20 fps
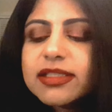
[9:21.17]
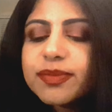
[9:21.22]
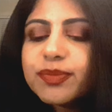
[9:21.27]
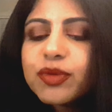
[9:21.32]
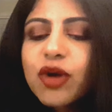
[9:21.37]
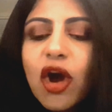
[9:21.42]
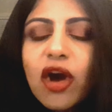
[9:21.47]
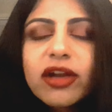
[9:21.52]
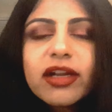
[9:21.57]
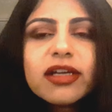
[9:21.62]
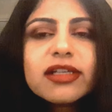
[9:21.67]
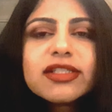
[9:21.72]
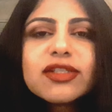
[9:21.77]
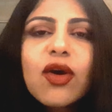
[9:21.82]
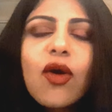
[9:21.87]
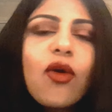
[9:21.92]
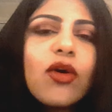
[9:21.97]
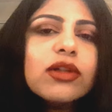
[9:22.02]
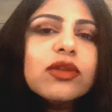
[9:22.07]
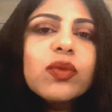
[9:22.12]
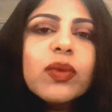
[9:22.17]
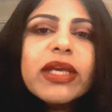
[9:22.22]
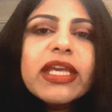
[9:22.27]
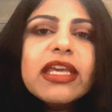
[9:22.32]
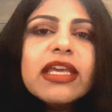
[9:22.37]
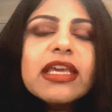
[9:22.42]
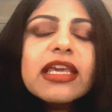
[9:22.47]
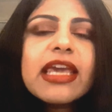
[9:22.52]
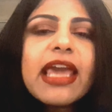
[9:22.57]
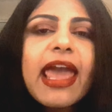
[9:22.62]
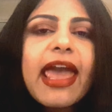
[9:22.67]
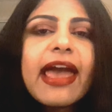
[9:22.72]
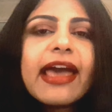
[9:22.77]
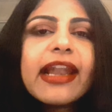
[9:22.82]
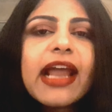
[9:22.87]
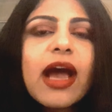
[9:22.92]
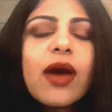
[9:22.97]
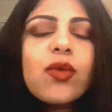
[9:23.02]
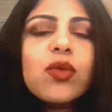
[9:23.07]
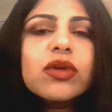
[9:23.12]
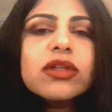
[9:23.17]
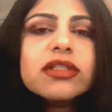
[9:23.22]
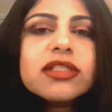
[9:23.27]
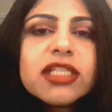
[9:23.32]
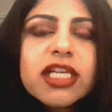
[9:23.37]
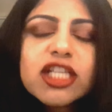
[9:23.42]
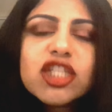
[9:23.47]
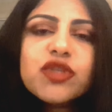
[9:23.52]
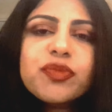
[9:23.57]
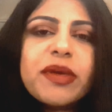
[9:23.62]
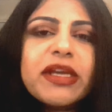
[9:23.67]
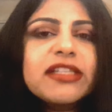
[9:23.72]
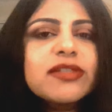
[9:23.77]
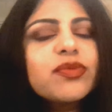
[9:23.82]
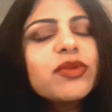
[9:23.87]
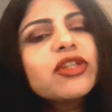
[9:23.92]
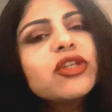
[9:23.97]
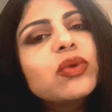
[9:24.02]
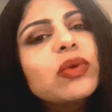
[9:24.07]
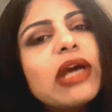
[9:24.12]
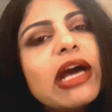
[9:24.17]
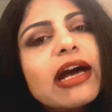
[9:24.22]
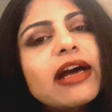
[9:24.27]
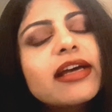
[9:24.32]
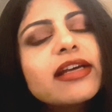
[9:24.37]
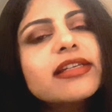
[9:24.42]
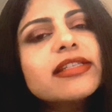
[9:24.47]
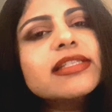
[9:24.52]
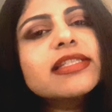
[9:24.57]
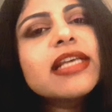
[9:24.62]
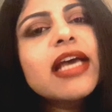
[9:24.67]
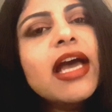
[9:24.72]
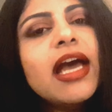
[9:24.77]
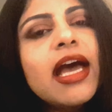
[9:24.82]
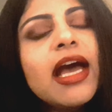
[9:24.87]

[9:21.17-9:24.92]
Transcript: products all week, and I will touch base with you guys